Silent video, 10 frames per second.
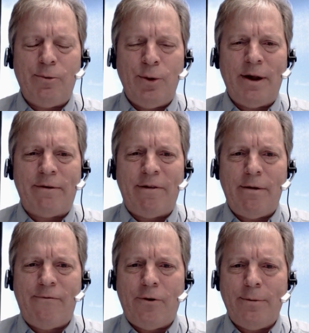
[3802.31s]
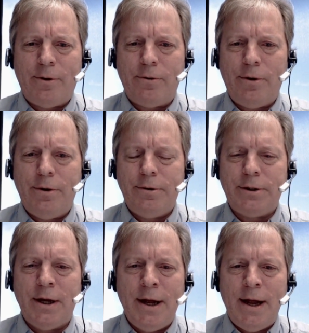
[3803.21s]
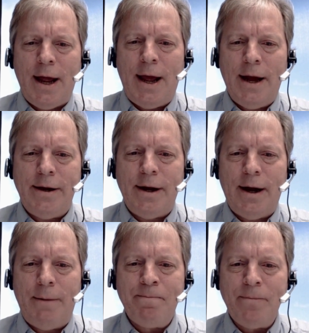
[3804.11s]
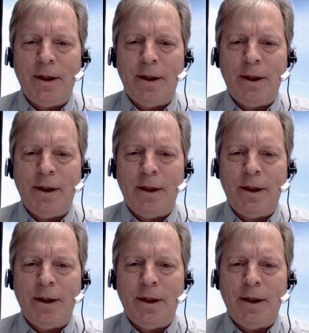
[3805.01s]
relatively affordable cruise and uh,